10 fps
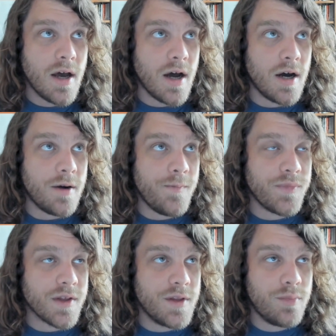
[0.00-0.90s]
Um,
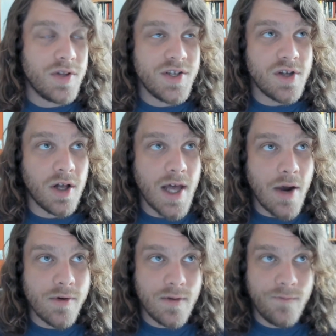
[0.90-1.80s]
the police all
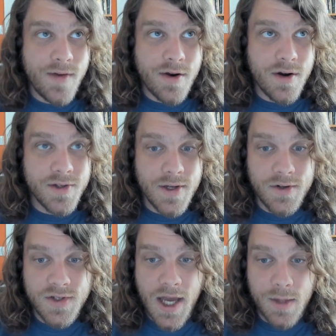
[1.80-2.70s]
cowered in fear, and it's
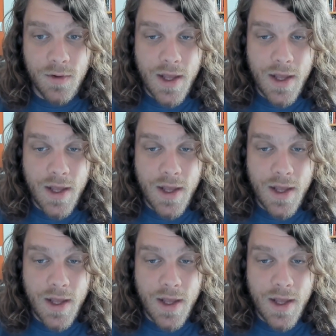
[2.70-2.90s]
understandable.